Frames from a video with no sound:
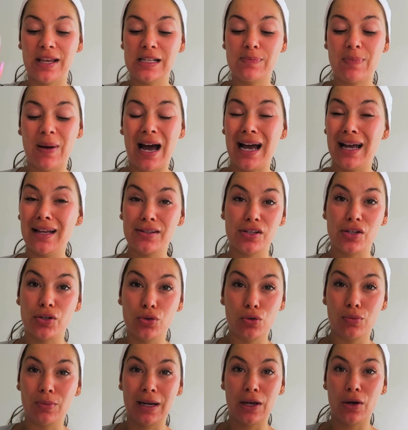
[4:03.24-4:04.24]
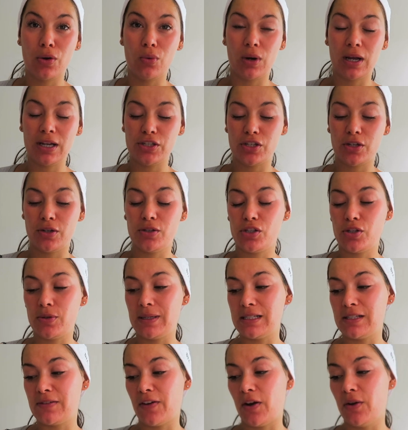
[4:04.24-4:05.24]
these pads are normally all I do
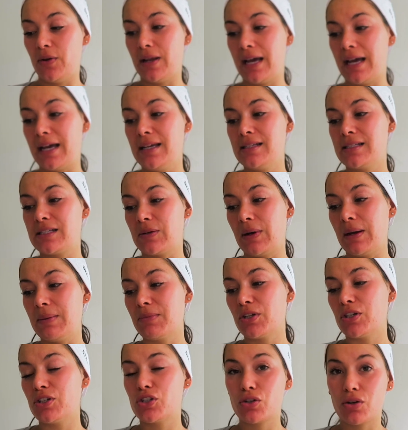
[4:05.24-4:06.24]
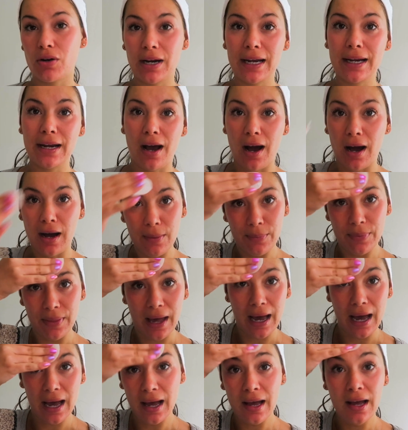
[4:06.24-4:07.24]
to exfoliate so I'm going to try and up
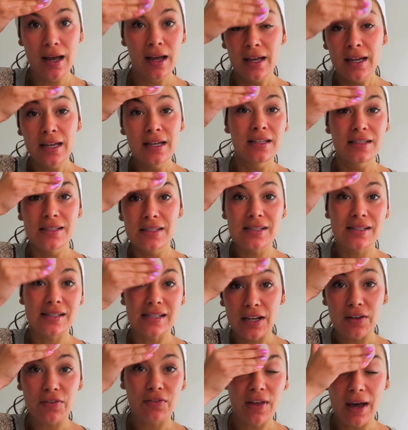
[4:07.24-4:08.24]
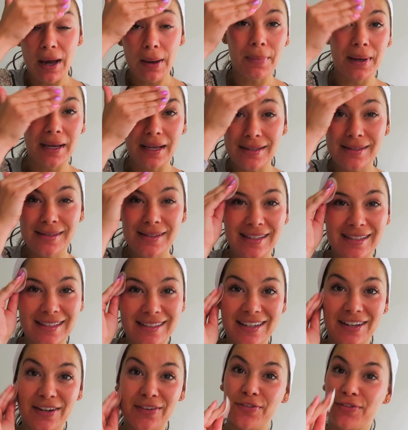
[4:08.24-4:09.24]
that to see if that makes a
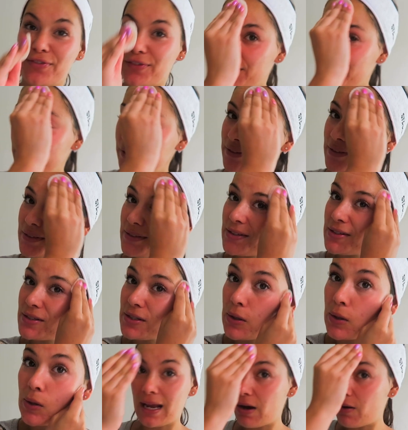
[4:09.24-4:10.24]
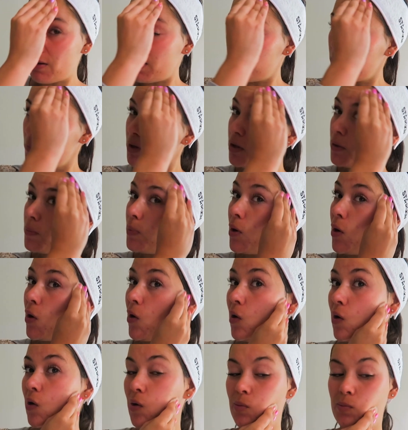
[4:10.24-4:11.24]
difference now I'm going to put
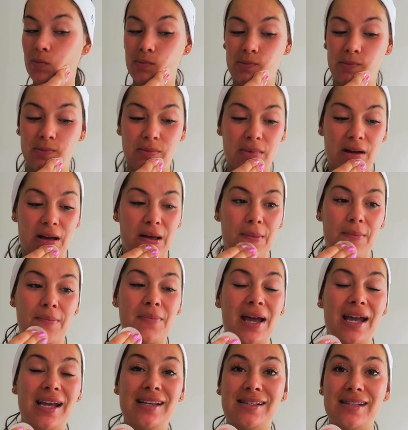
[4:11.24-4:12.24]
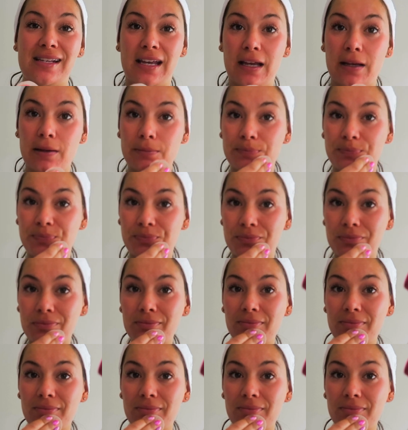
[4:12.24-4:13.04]
on my amazing